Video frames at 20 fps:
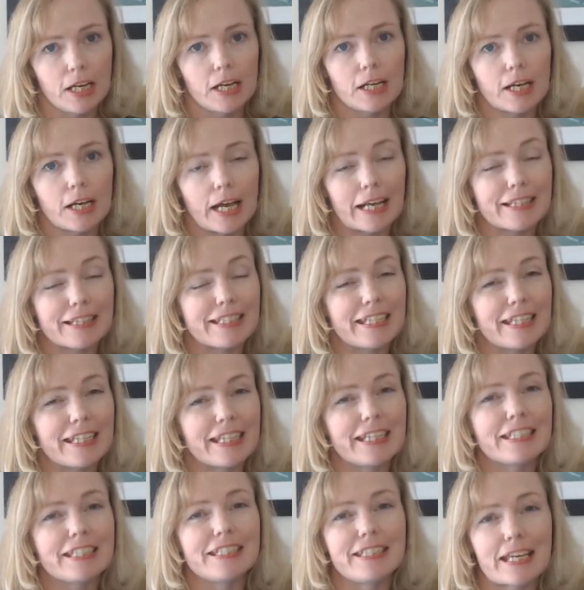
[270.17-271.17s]
and Tig
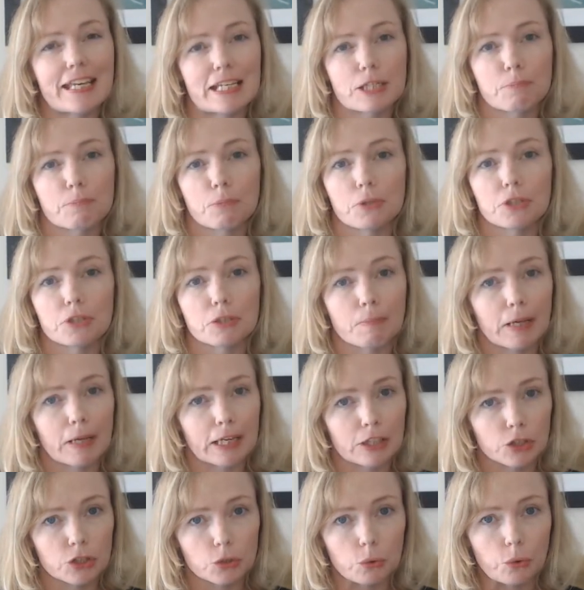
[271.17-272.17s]
is desperate to make
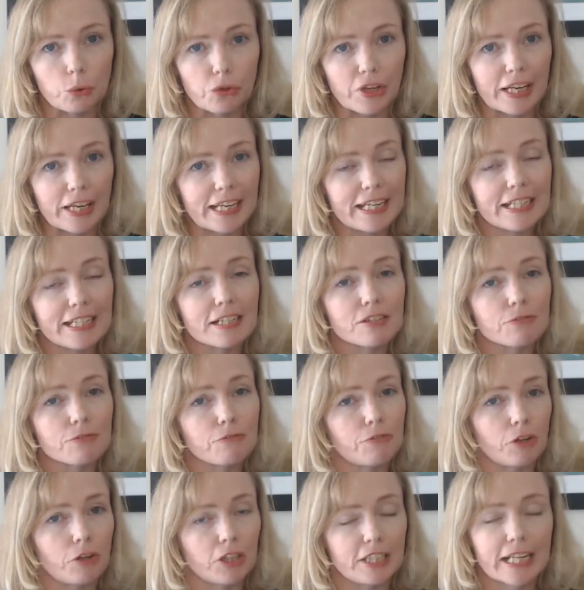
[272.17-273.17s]
sure that he doesn't
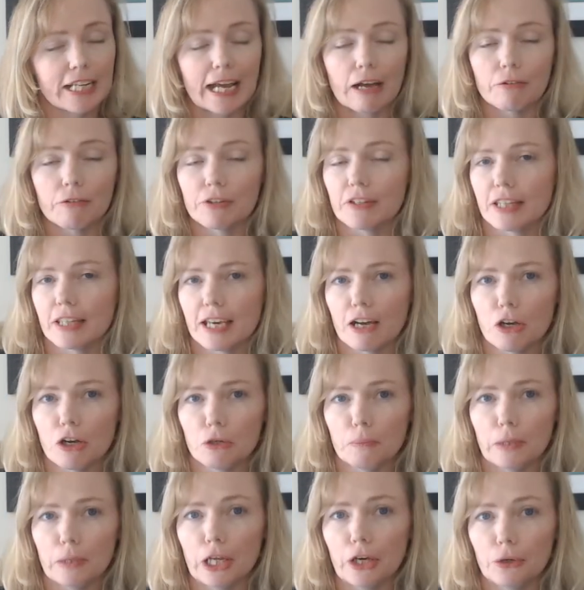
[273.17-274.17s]
find out that they're
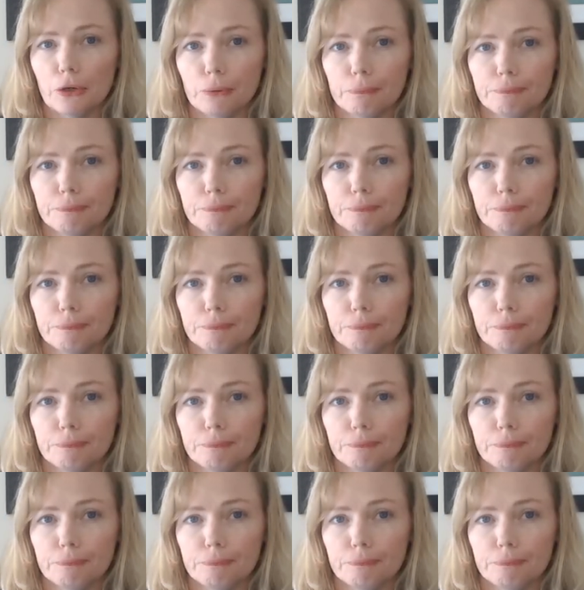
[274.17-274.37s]
home alone.